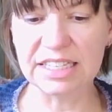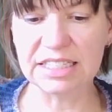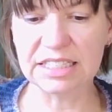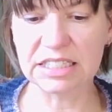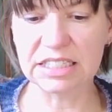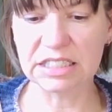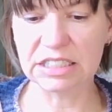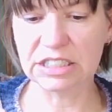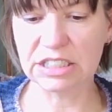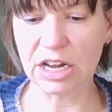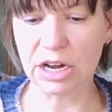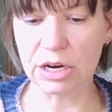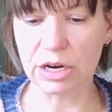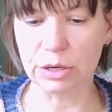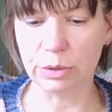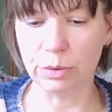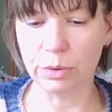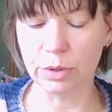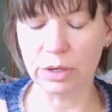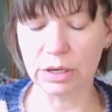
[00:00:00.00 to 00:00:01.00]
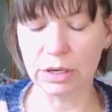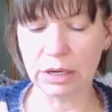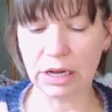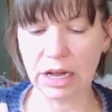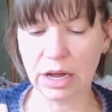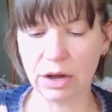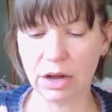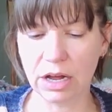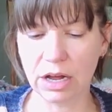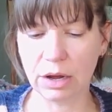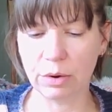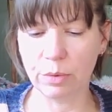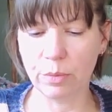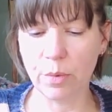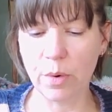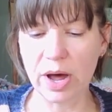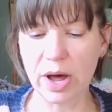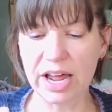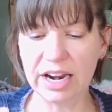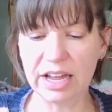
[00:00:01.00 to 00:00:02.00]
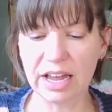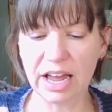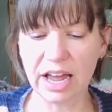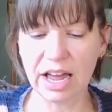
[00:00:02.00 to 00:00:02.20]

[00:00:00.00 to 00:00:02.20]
So what